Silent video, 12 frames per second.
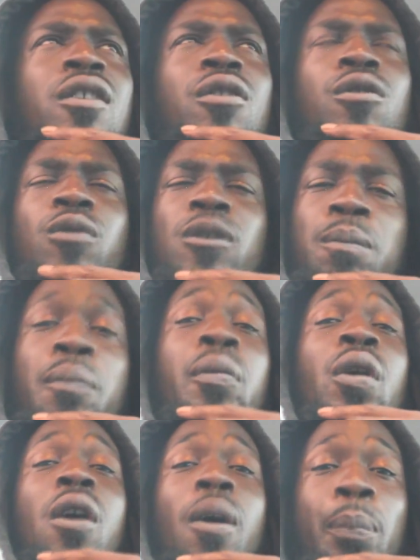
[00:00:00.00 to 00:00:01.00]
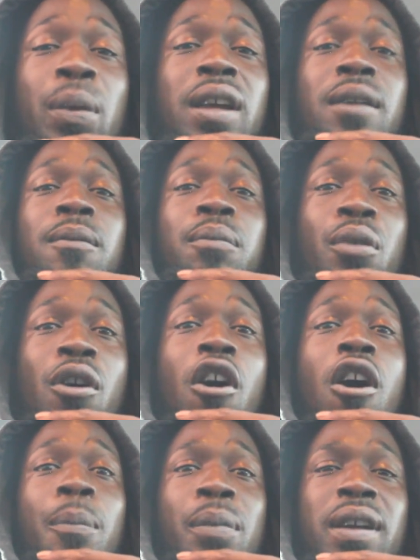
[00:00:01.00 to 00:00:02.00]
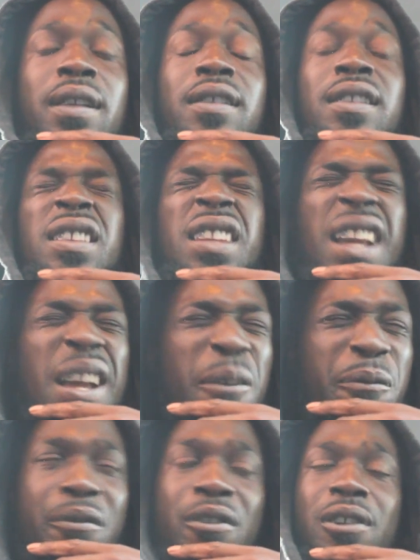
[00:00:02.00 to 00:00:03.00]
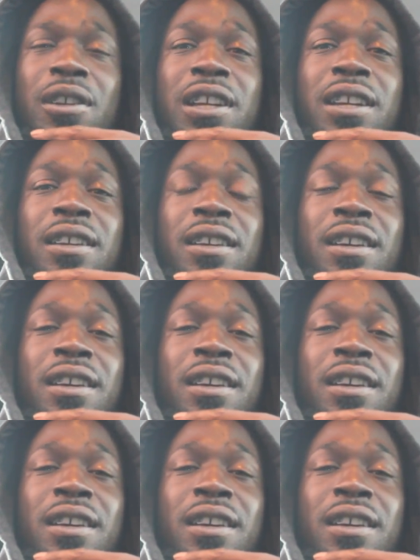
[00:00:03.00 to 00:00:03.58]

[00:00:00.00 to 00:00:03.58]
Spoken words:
who was popping differently.